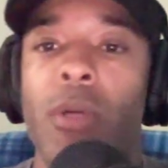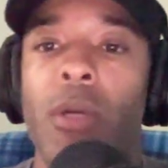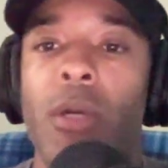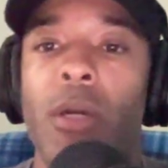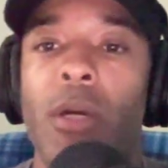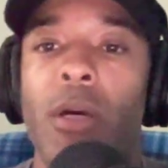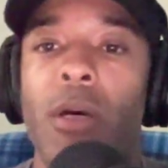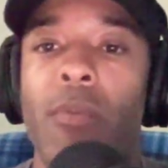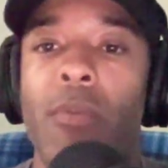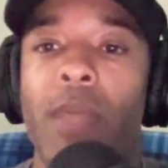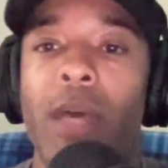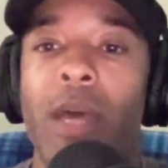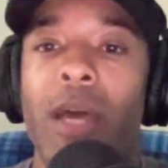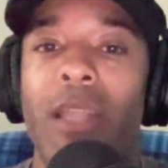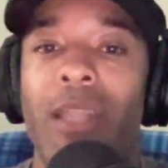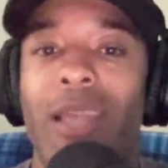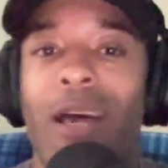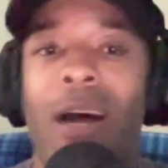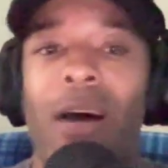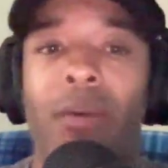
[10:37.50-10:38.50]
um, that
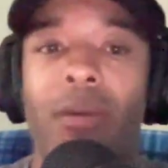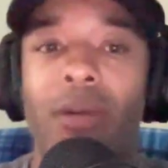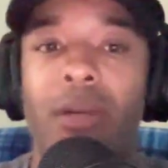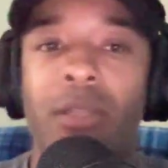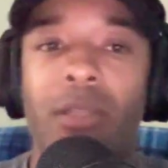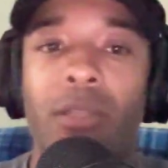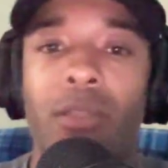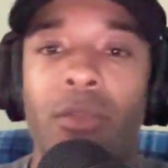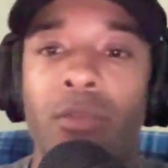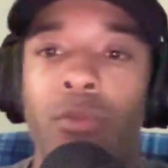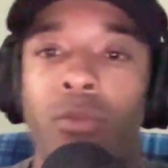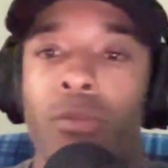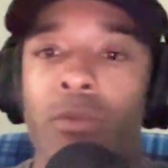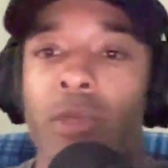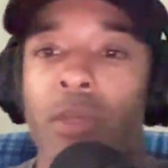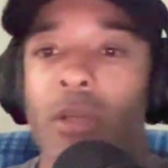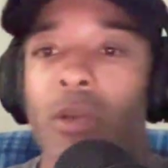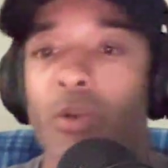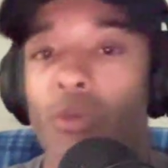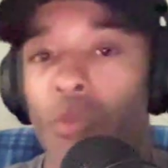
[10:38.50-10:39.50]
allowed us to
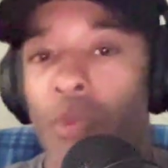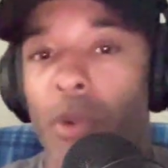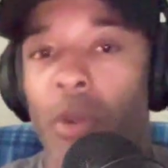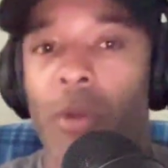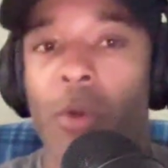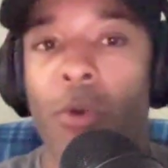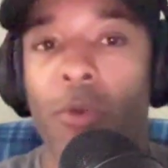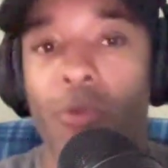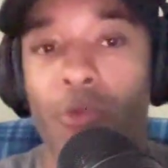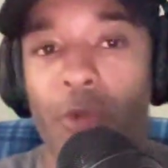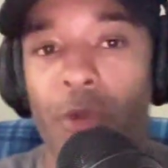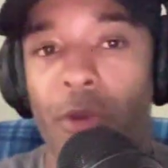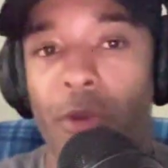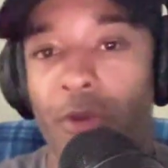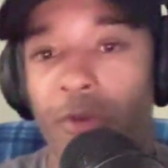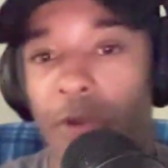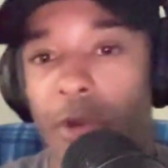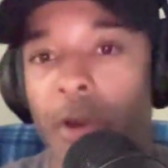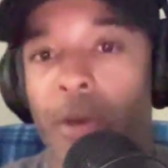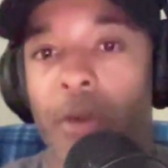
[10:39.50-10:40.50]
get a win over a
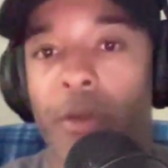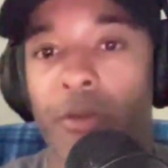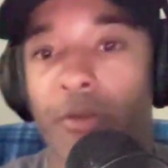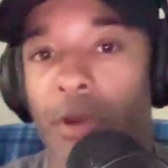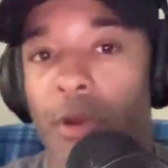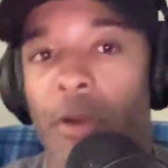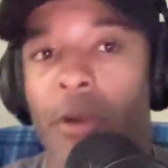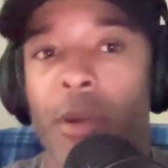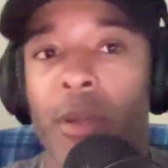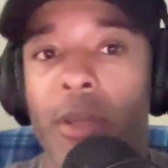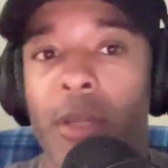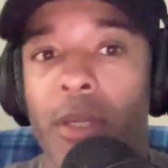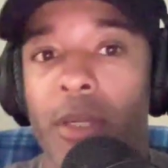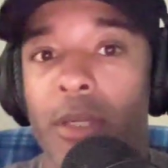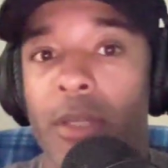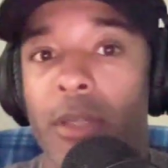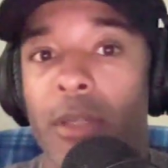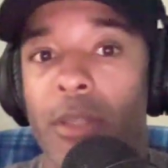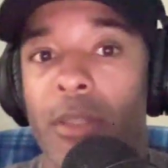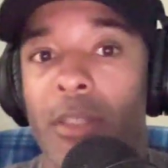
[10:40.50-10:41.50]
very very
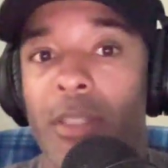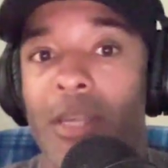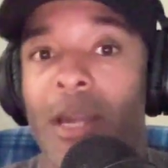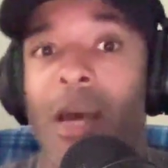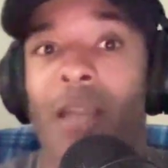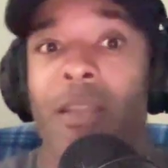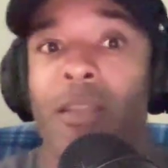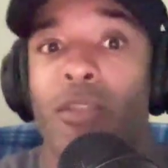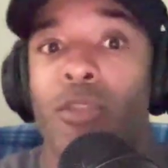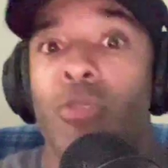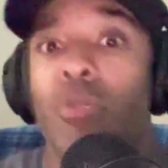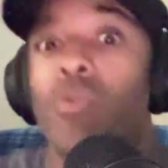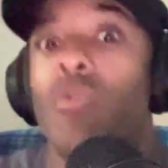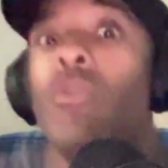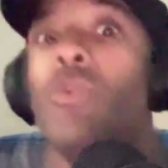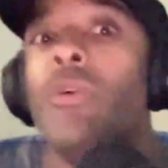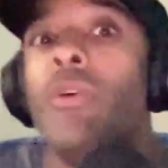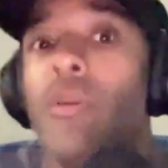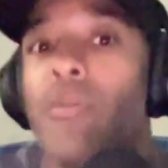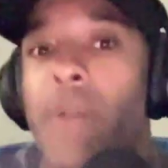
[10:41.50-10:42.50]
solid, too
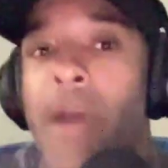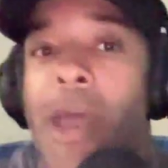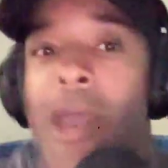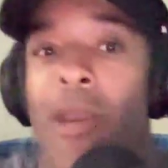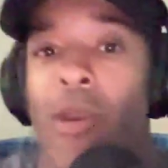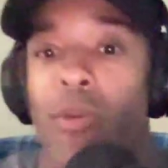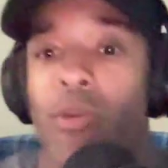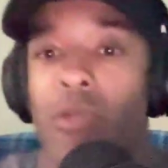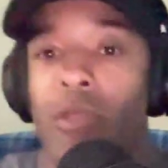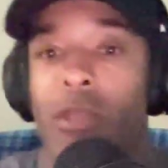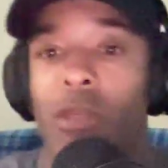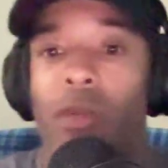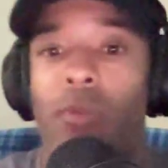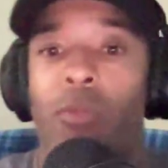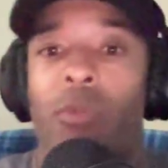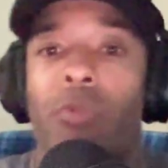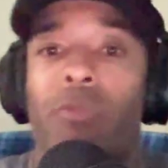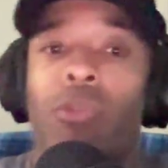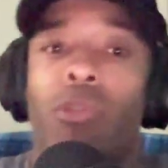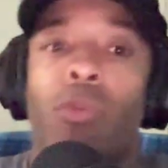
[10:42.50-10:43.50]
good Packer team
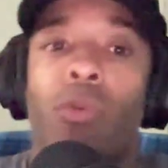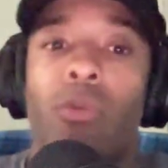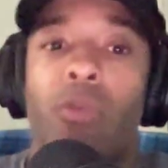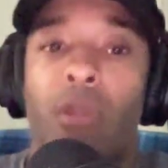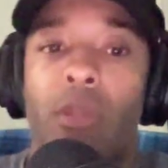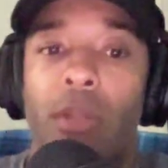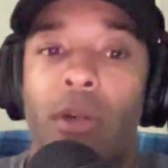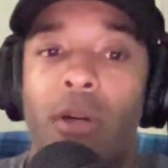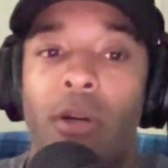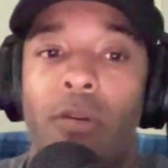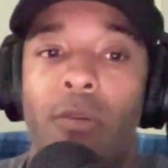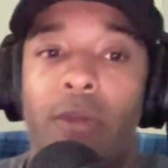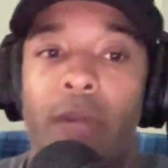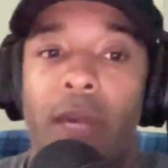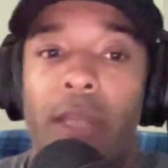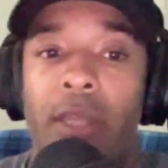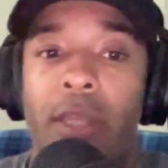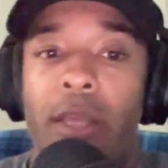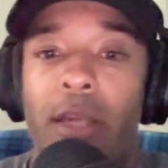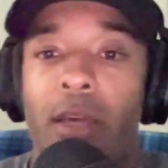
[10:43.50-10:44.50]
with Jordan Love
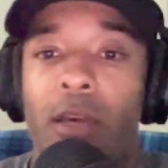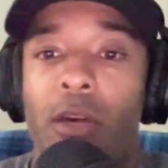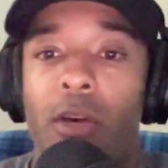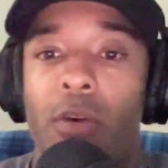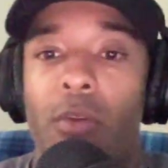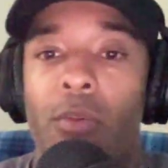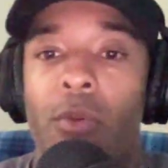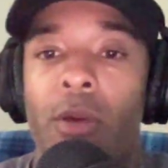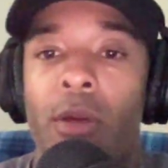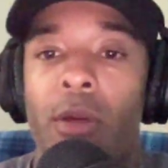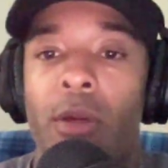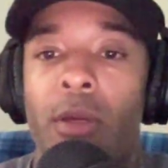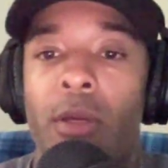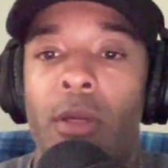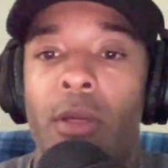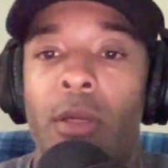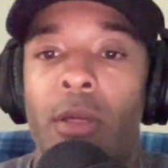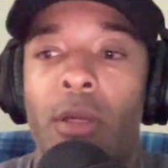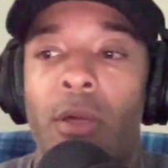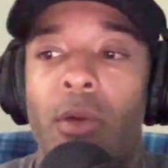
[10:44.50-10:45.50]
at the helm
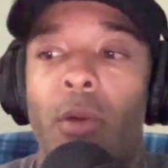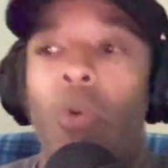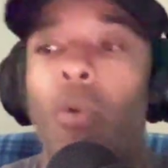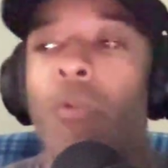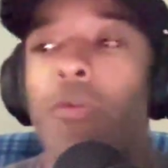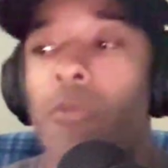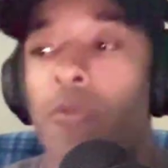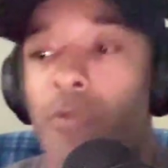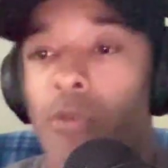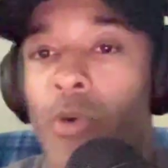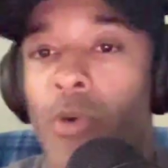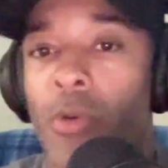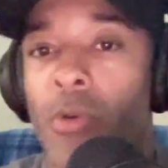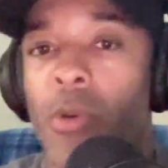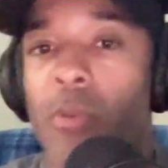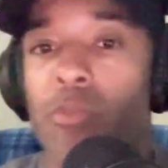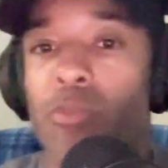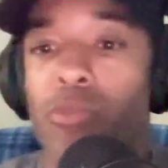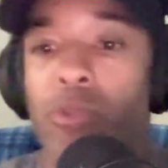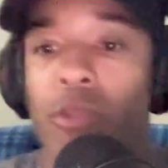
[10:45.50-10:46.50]
on the road
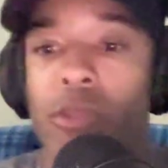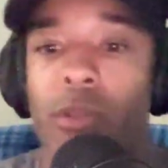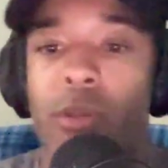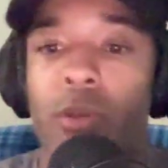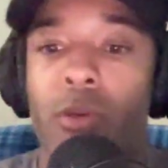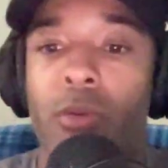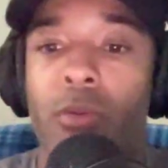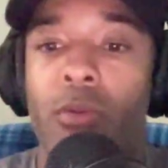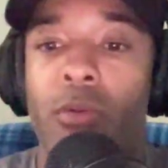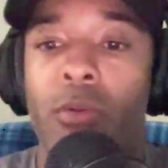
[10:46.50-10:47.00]
in Brazil.